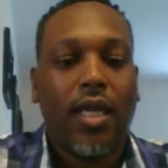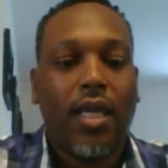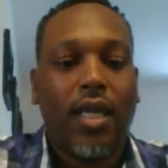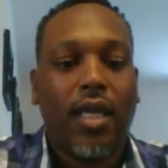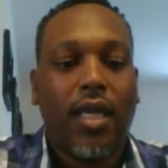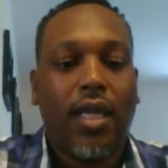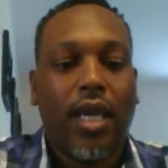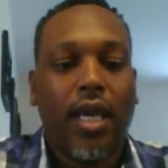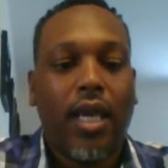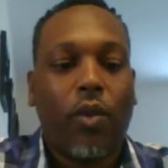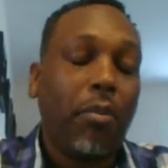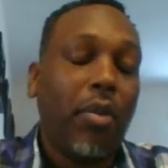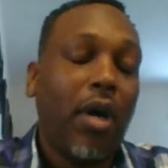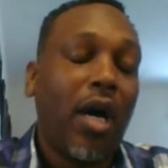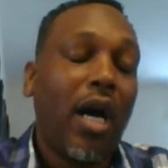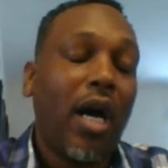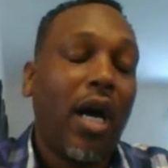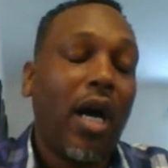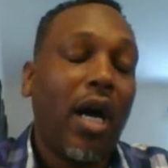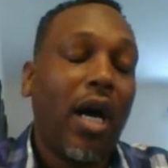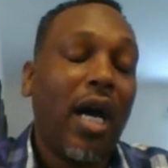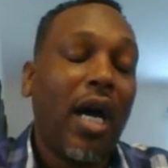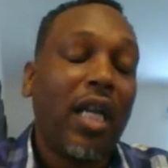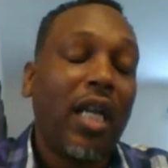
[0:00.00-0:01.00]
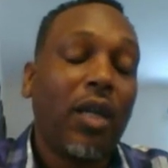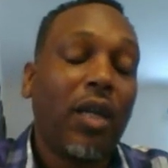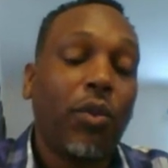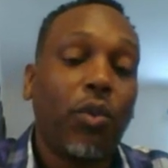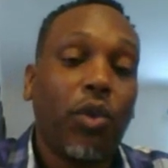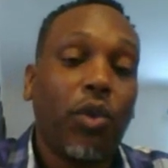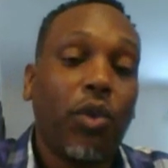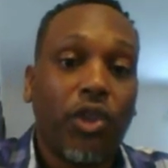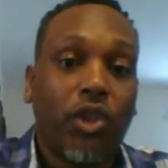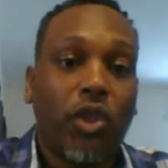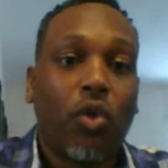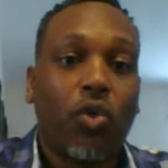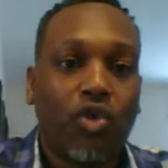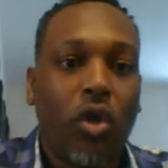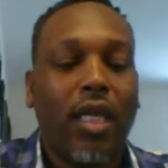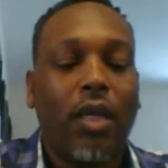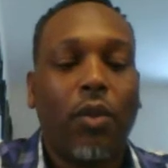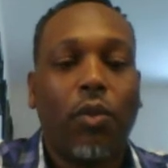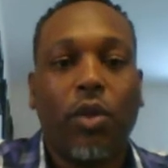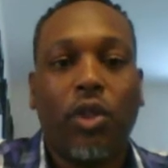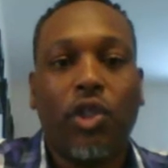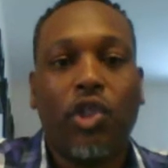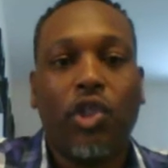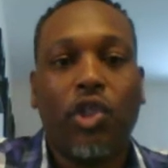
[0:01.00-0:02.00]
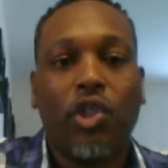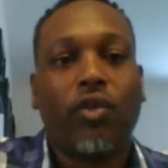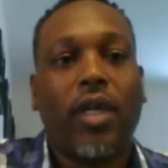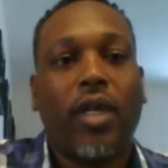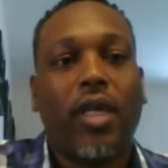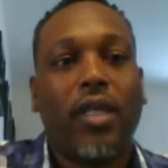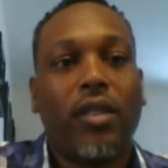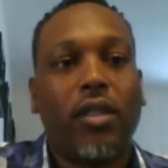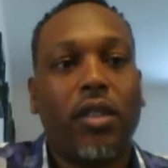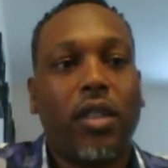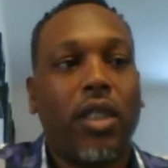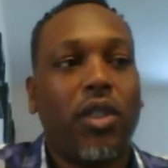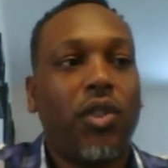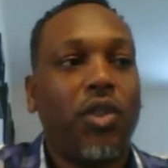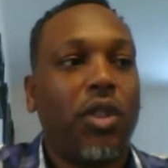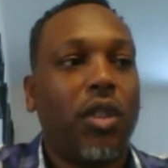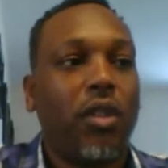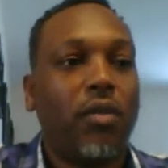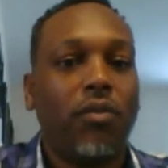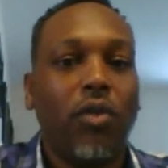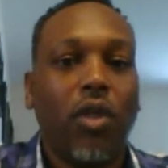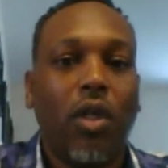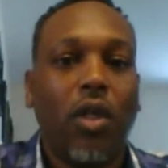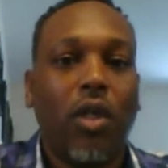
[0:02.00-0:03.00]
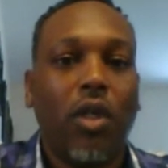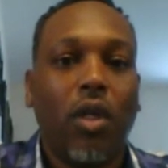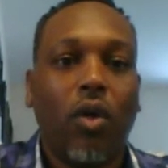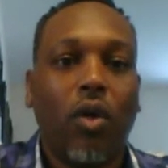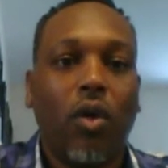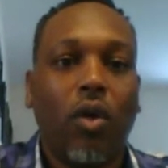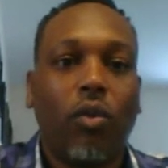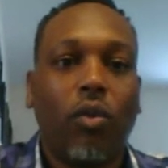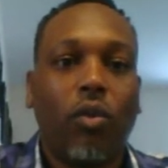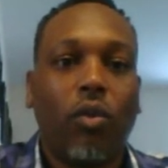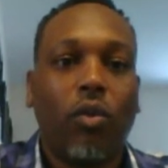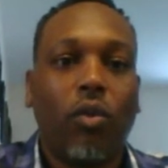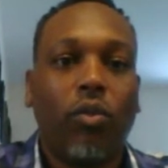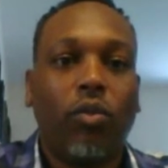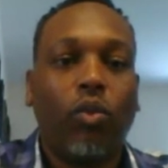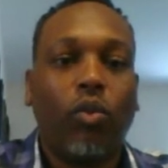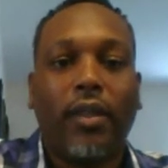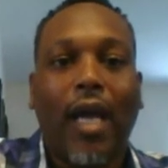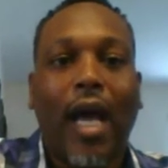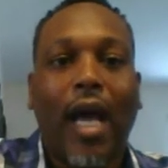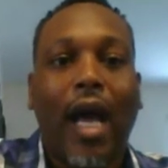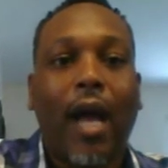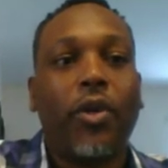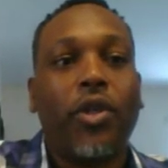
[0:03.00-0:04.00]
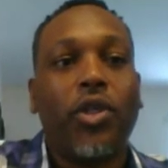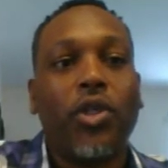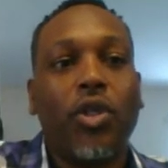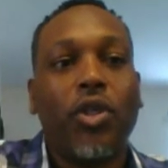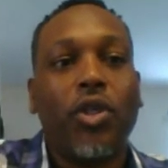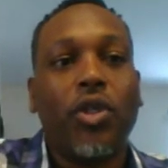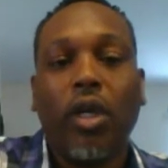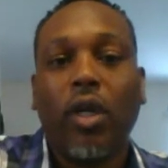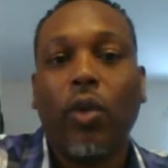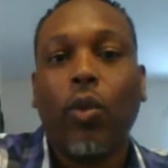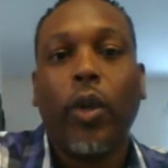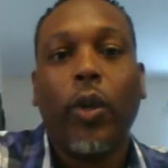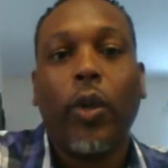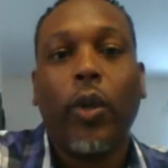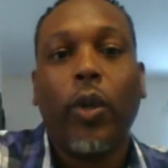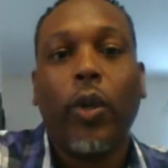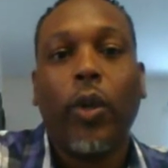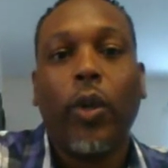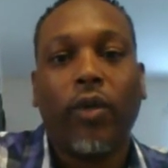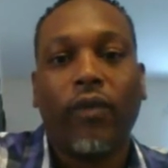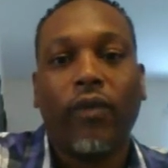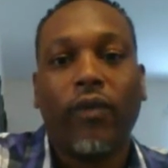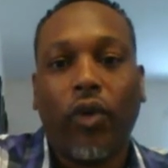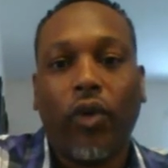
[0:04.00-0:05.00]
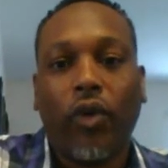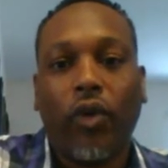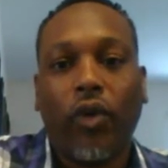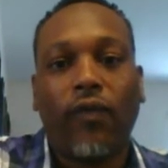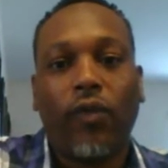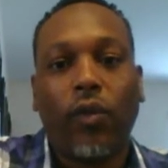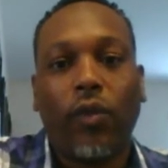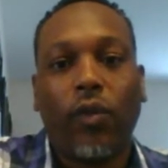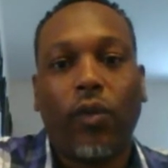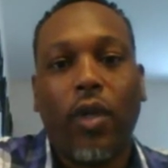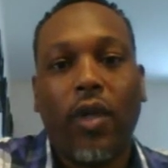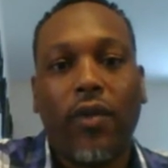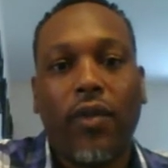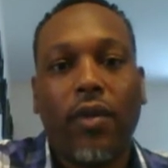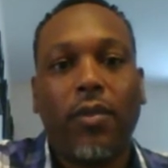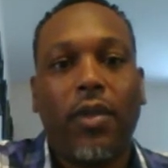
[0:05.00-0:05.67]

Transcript: that where bond was so strong that it would transition, opportunity we were involved with.